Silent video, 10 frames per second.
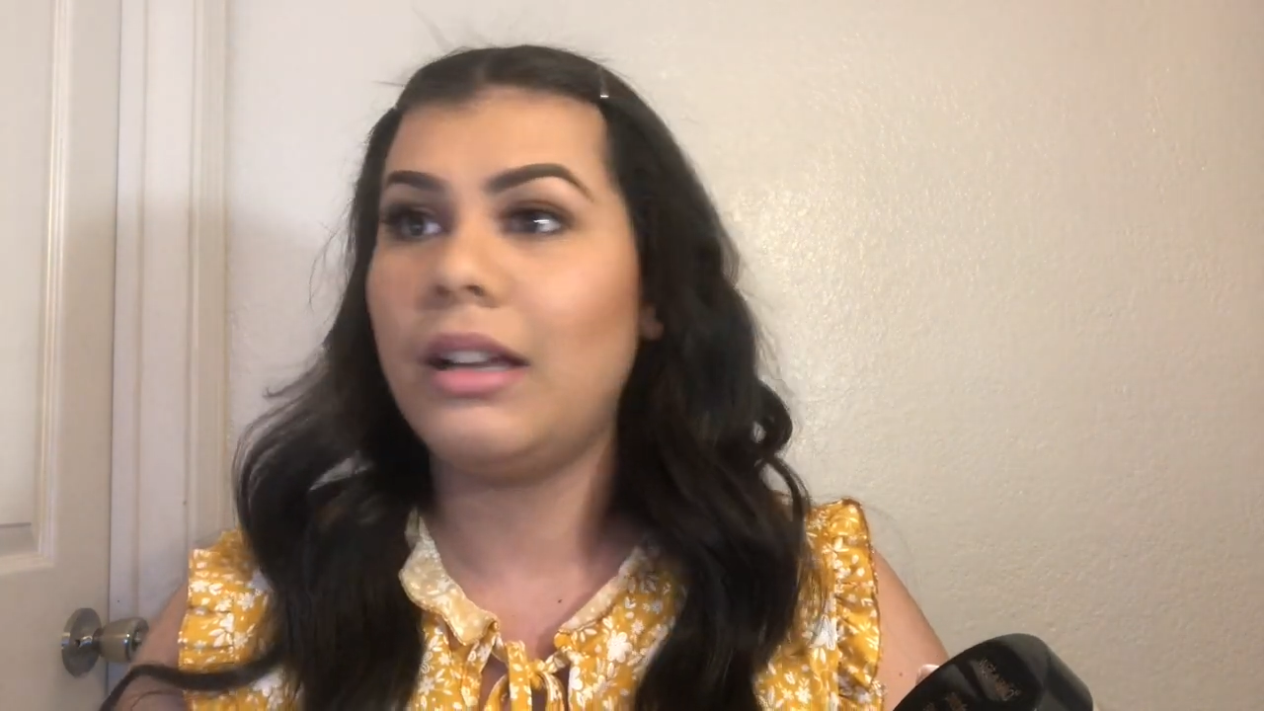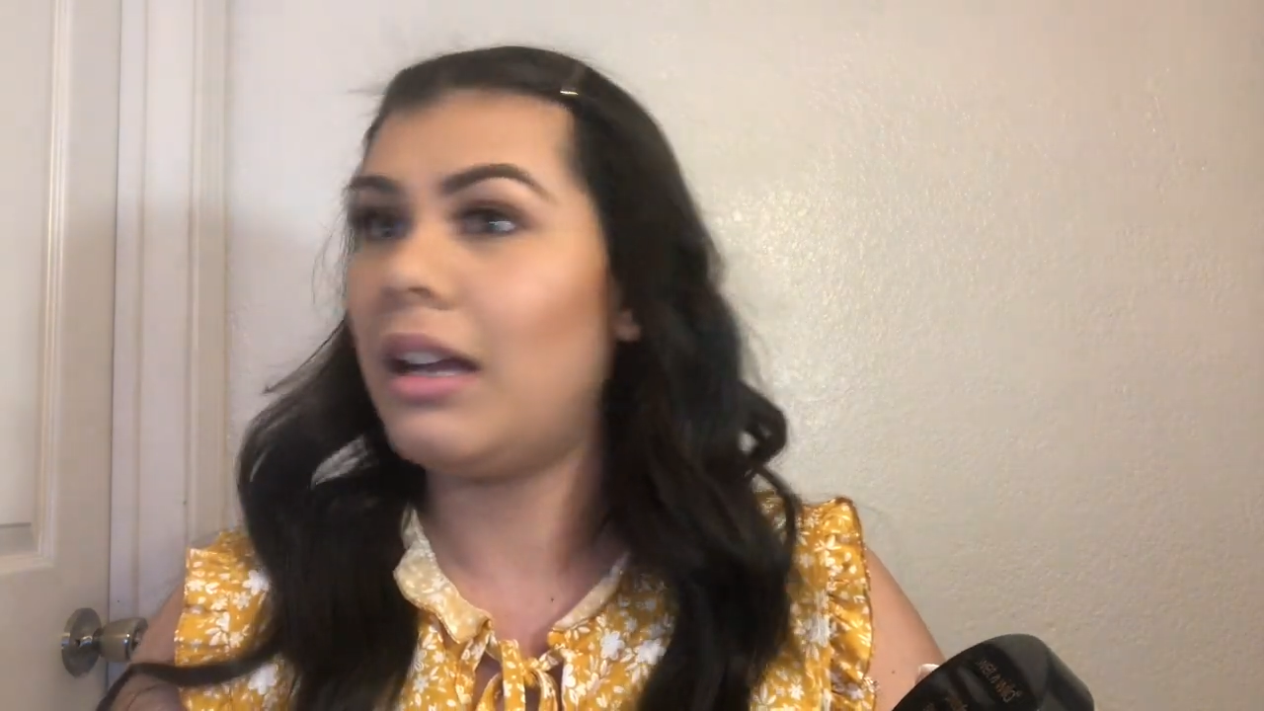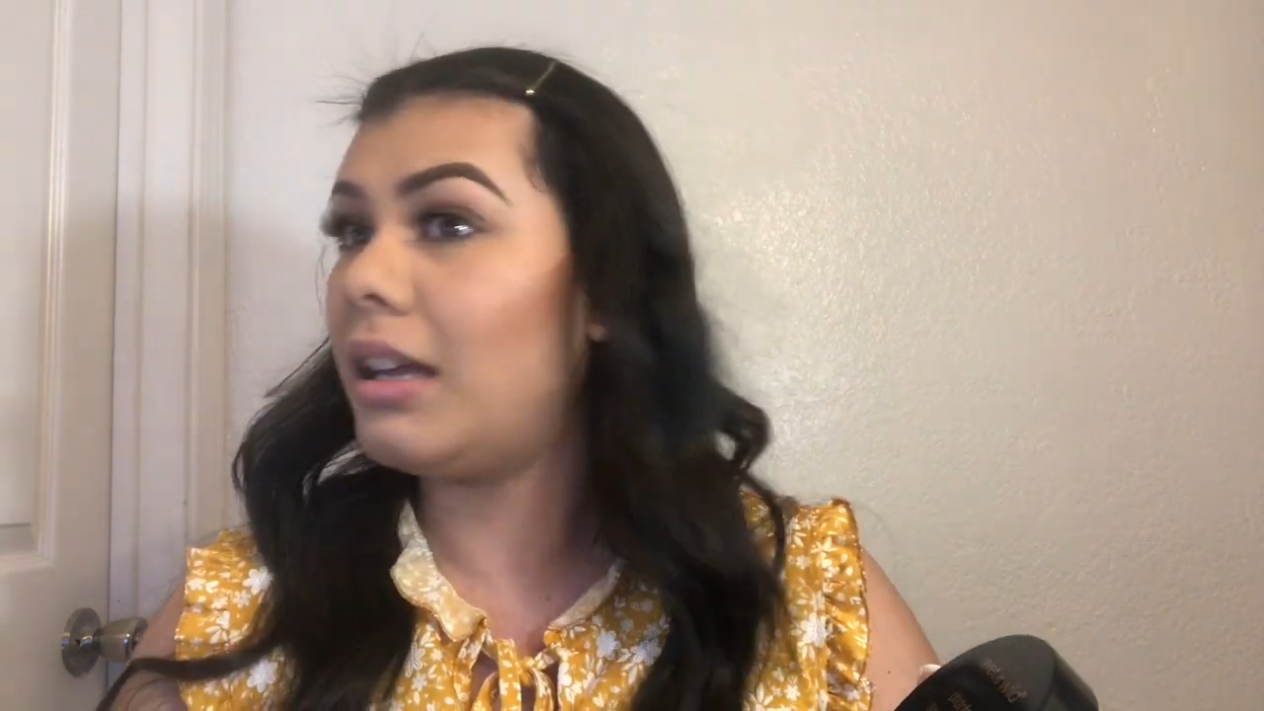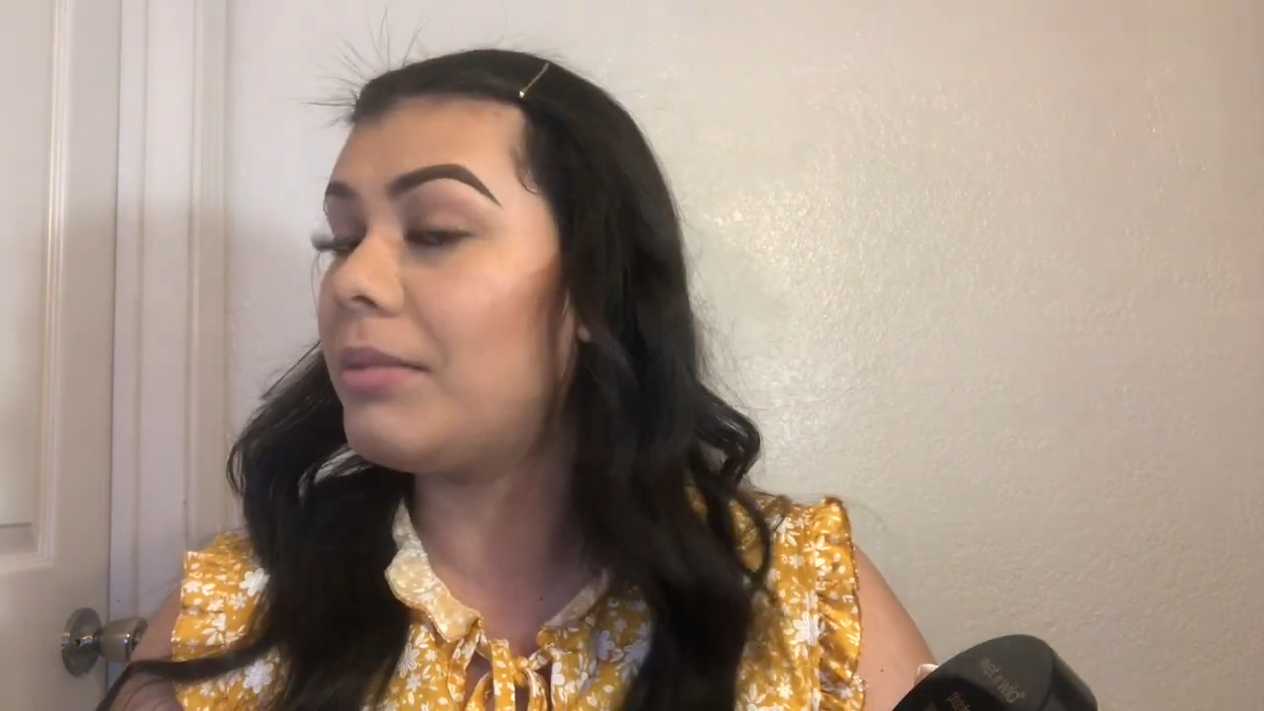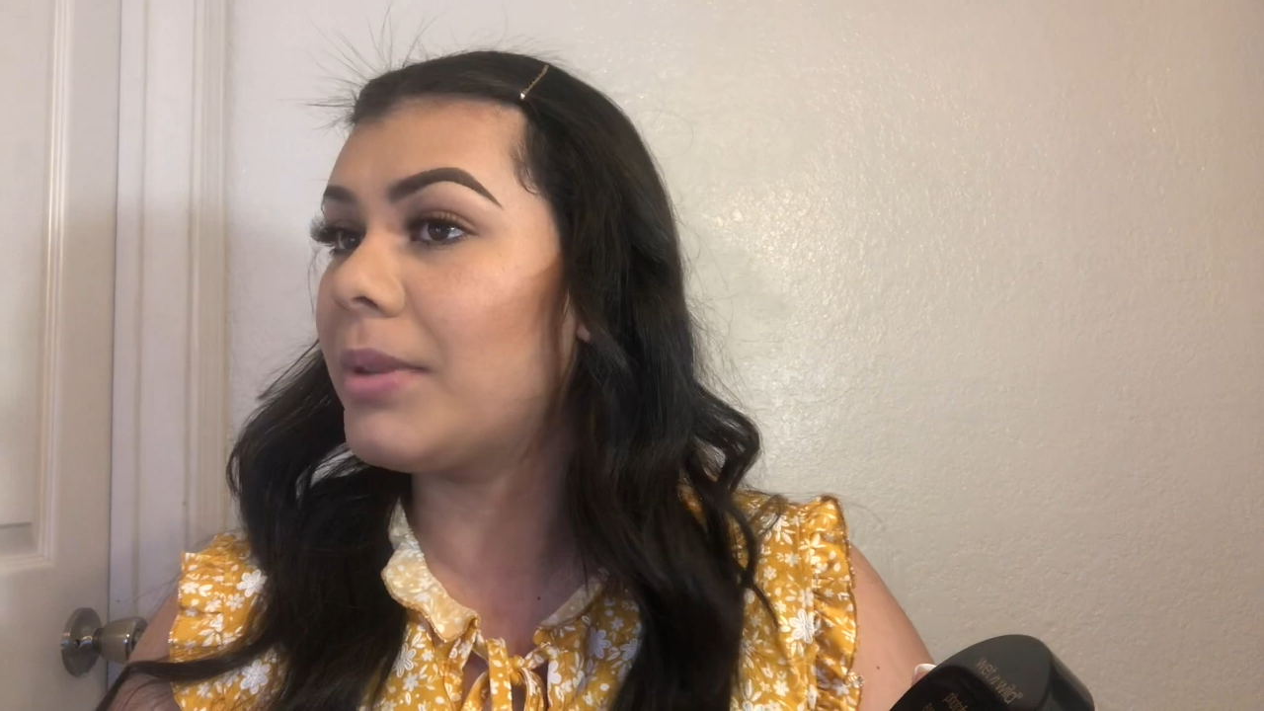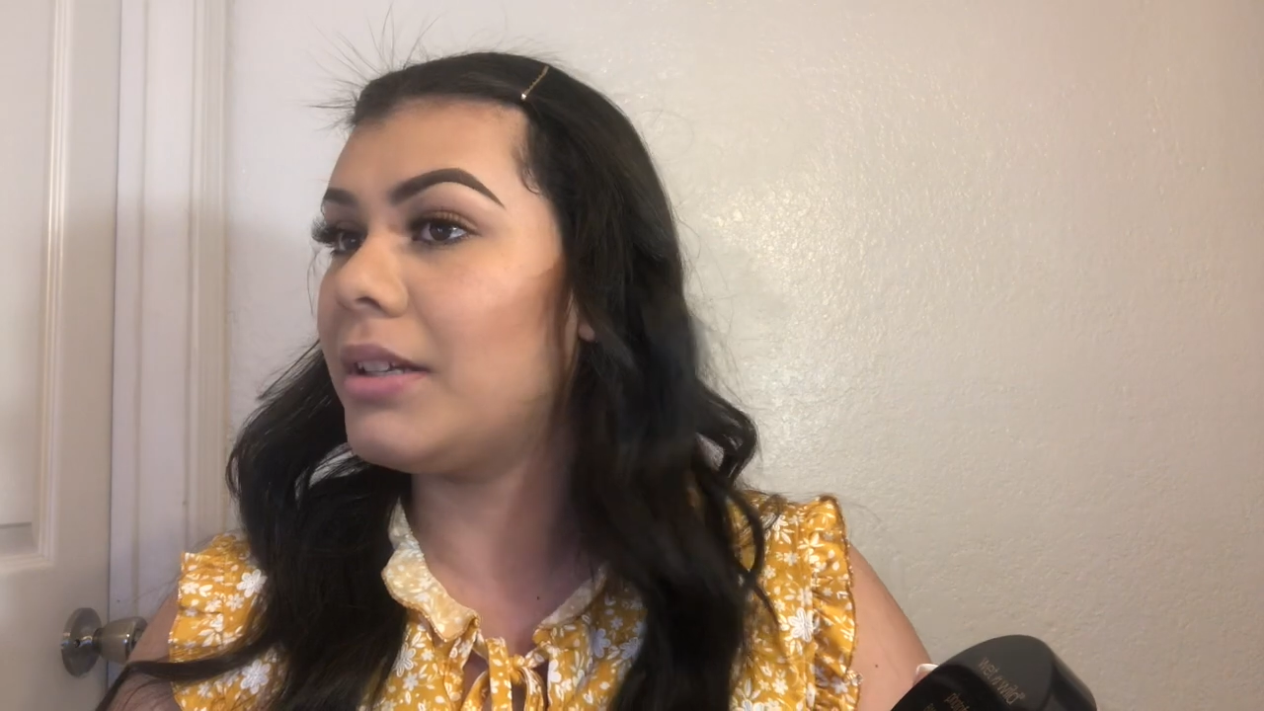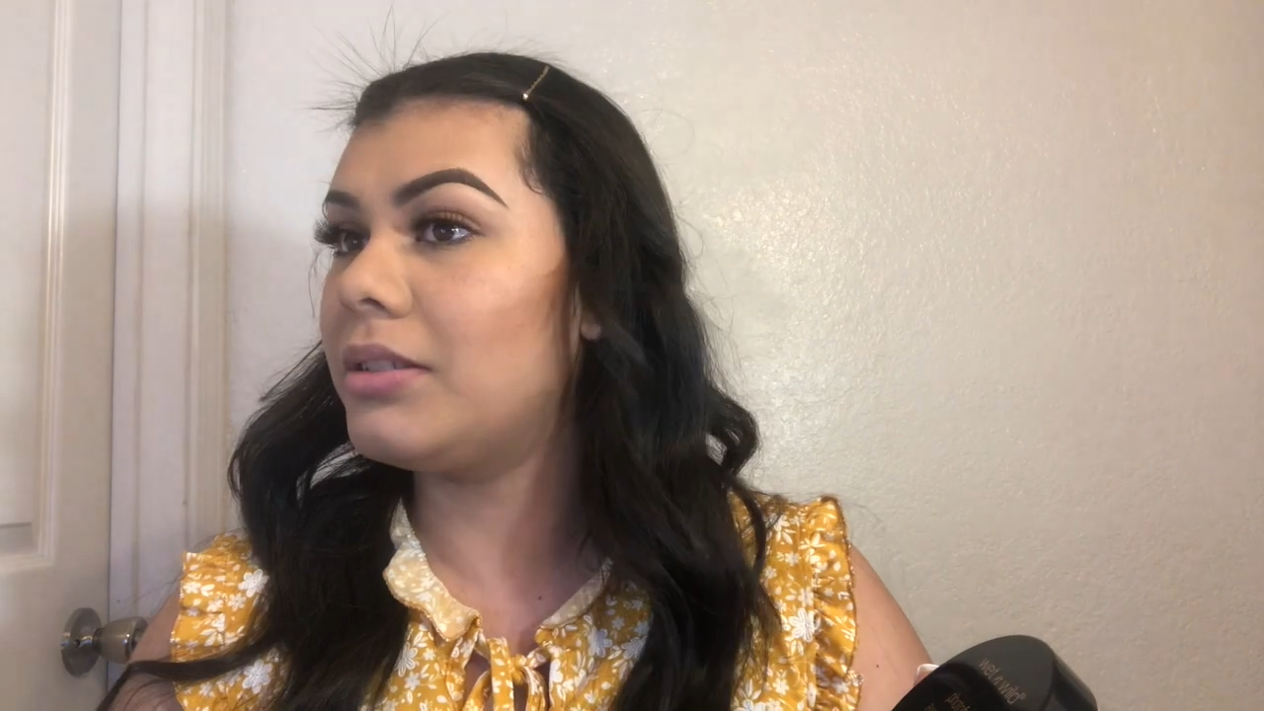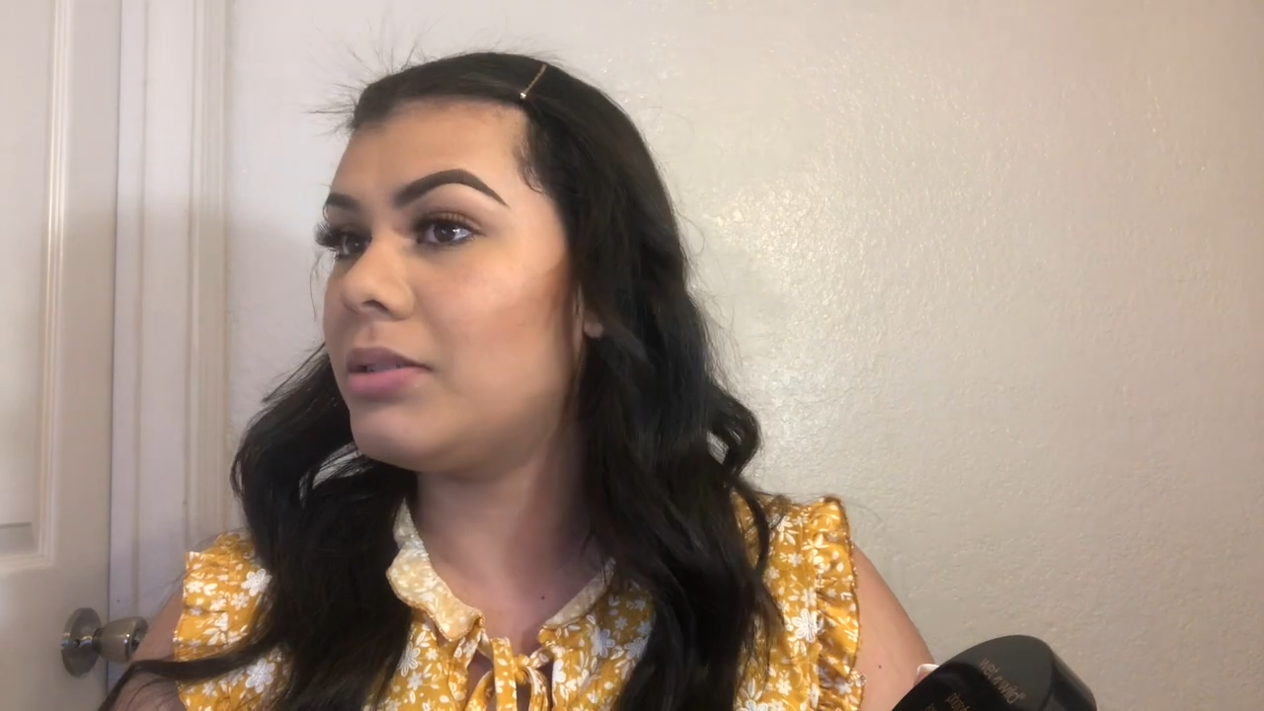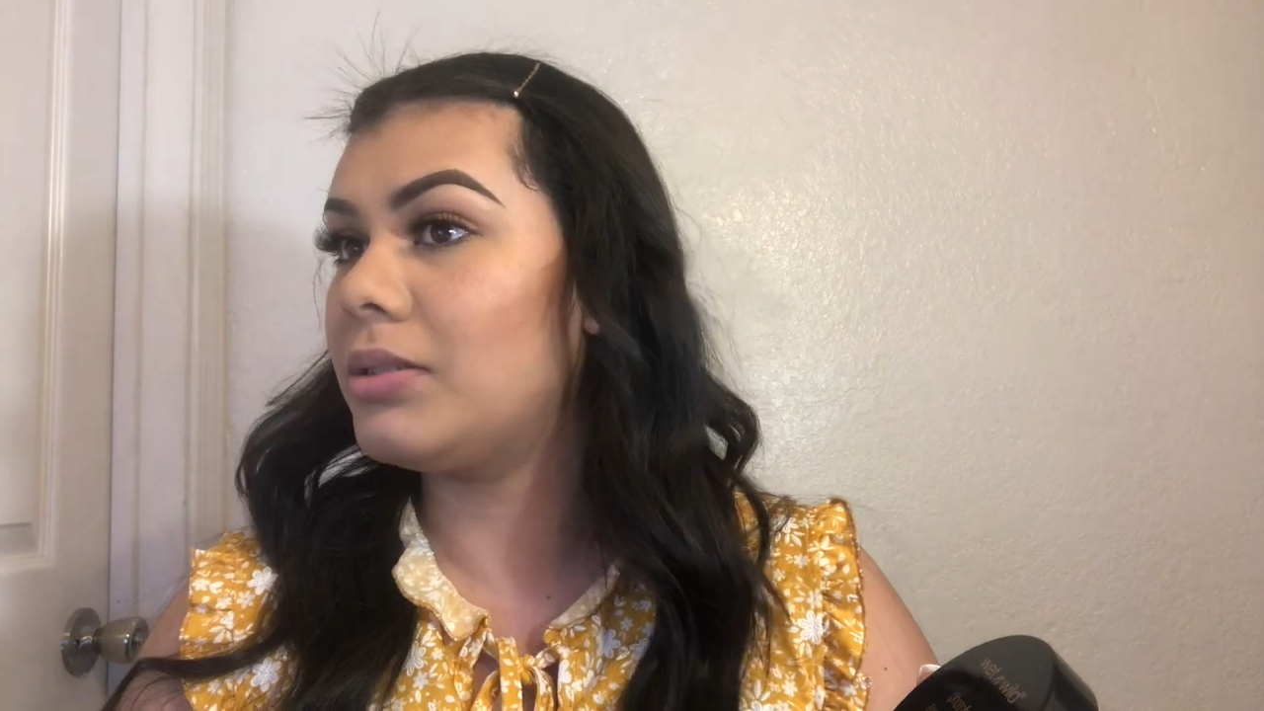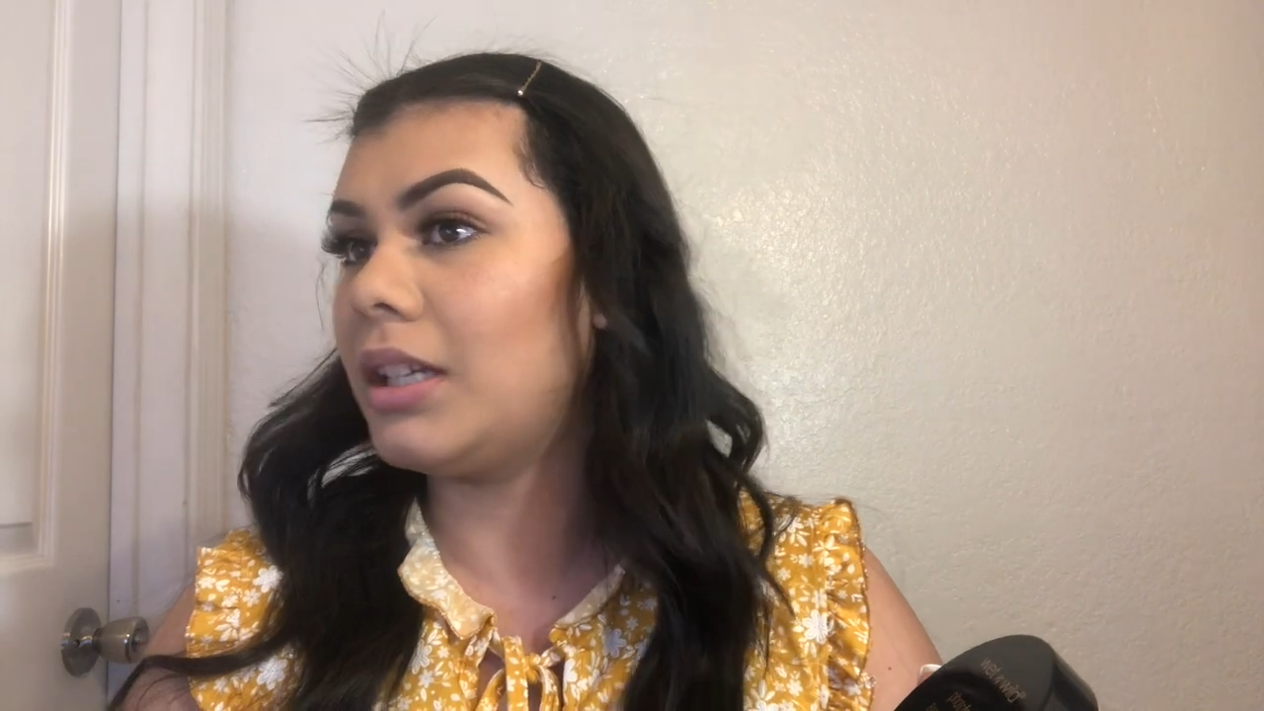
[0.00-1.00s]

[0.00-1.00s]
I am gonna do